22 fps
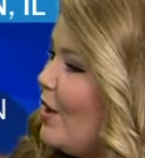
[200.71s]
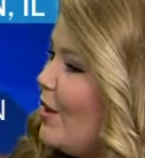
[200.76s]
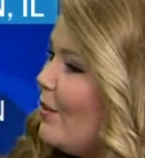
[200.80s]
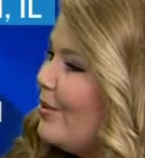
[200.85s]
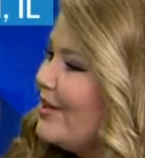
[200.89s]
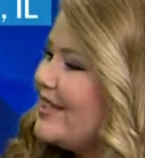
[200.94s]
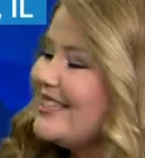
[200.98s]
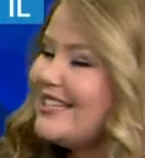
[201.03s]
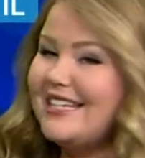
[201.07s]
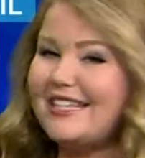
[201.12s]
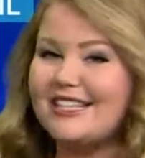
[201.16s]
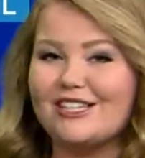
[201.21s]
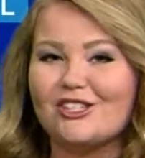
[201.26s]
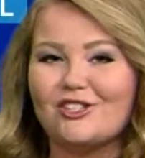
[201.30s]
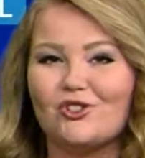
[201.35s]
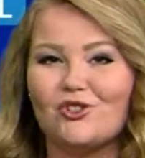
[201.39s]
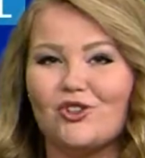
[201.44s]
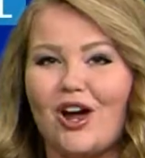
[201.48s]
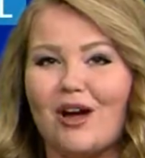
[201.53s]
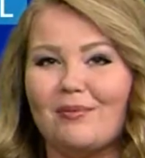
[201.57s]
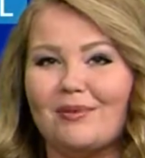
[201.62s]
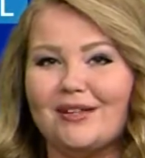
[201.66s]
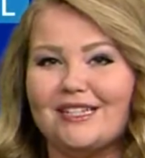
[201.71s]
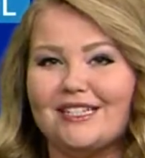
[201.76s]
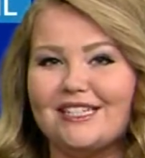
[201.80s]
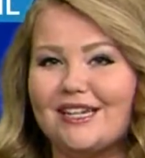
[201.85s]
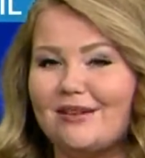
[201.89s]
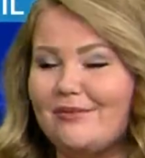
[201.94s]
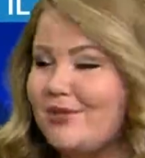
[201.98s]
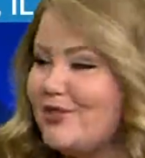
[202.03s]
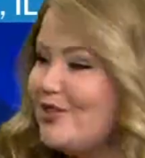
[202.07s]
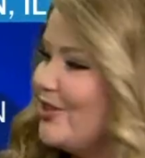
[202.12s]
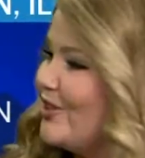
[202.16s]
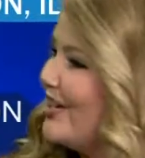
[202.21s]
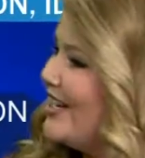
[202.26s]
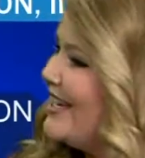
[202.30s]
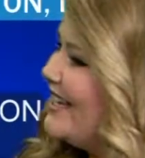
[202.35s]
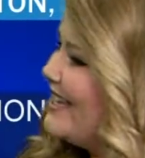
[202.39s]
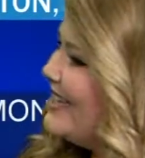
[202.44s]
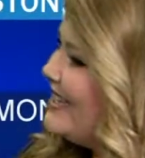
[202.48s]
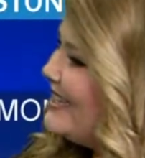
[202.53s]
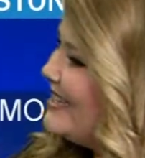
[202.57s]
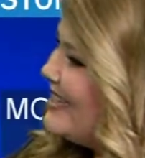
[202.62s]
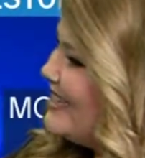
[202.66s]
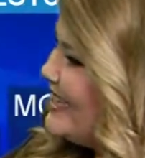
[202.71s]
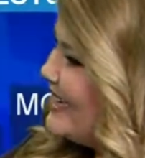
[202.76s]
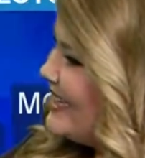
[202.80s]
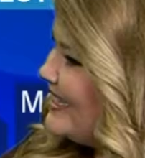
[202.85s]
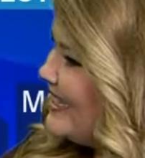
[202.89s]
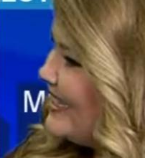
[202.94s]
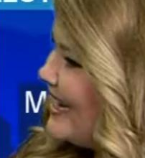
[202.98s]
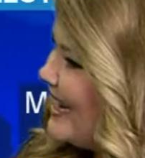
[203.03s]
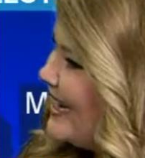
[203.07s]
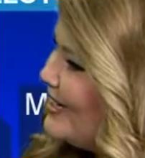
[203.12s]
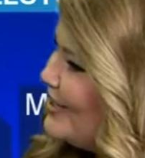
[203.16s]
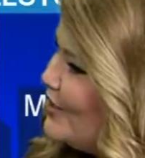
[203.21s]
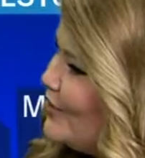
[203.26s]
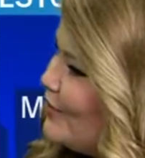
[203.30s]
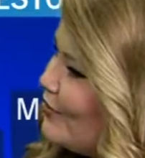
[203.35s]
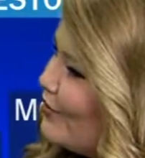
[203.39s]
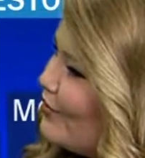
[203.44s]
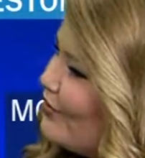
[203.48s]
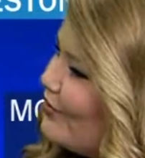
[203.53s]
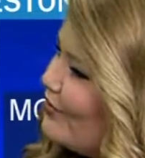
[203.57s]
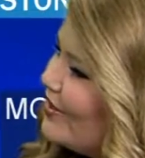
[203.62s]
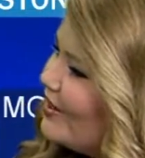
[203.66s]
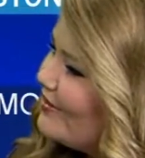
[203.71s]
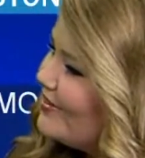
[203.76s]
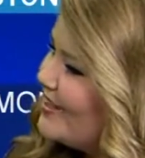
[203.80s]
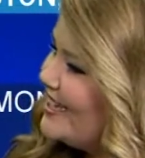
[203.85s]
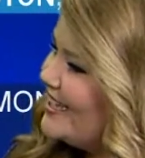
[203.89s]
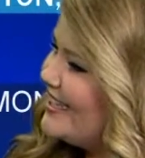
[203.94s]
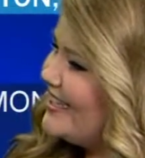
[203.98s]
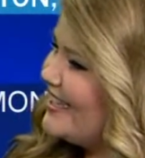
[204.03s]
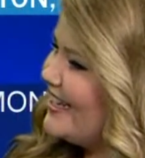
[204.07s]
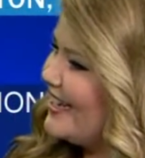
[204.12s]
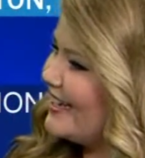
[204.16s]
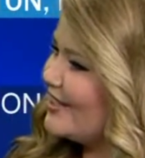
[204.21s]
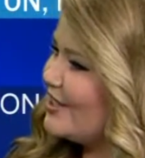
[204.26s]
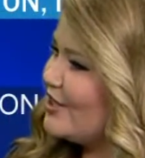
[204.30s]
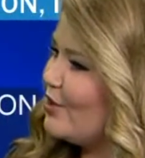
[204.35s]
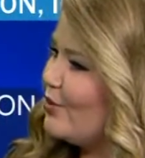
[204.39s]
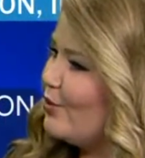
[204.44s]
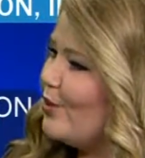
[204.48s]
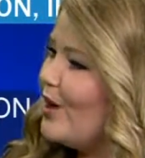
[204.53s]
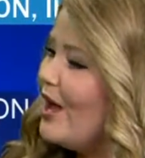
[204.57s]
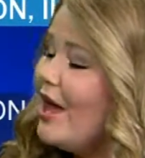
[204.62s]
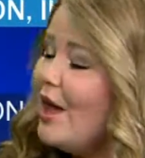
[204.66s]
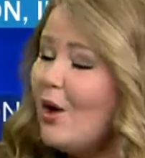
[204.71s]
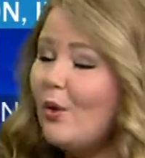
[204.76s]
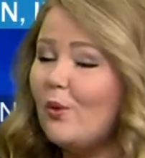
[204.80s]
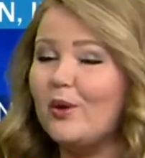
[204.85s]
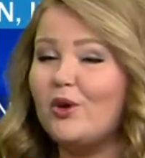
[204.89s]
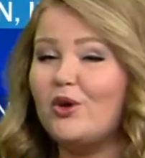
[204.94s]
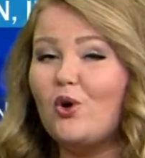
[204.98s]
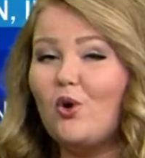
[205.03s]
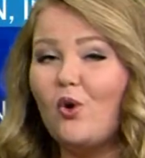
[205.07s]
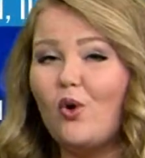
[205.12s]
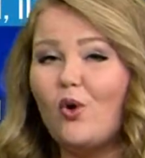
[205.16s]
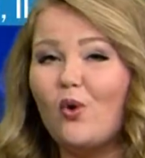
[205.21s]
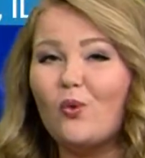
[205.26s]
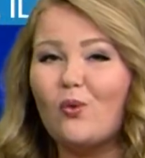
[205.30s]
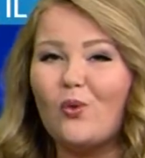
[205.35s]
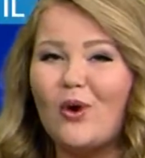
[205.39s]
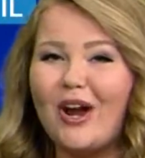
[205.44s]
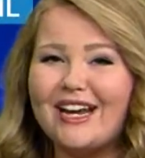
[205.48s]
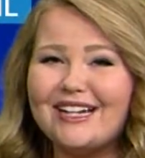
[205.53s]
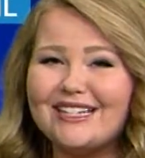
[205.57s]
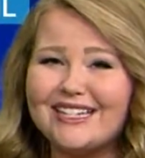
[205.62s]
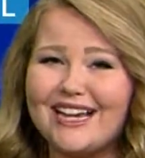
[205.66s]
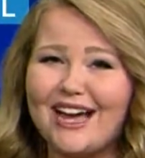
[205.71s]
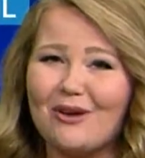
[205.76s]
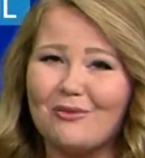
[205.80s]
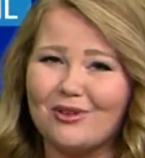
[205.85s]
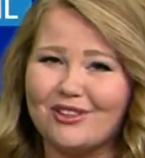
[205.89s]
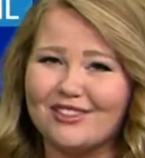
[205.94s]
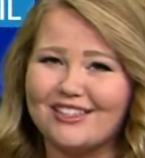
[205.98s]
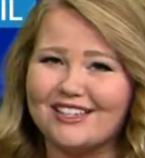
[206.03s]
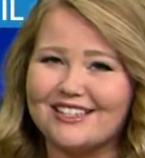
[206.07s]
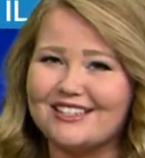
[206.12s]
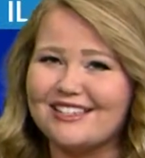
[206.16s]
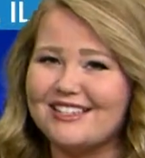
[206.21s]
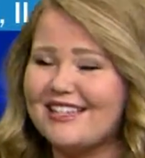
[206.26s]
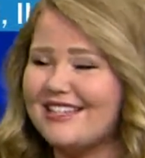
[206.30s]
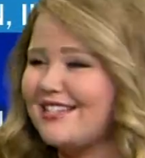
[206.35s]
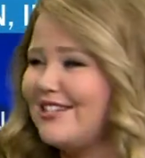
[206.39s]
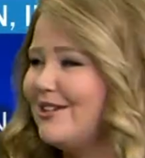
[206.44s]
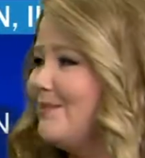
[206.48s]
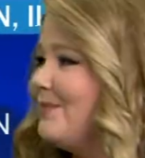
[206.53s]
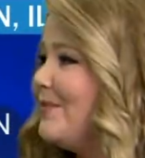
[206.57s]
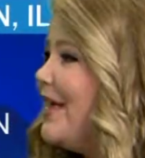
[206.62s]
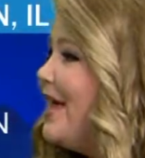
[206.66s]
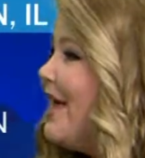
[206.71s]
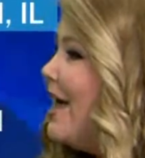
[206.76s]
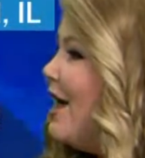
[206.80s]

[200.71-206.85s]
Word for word: But see this drop in temperature. 69 to 56. So we cool right down with this system.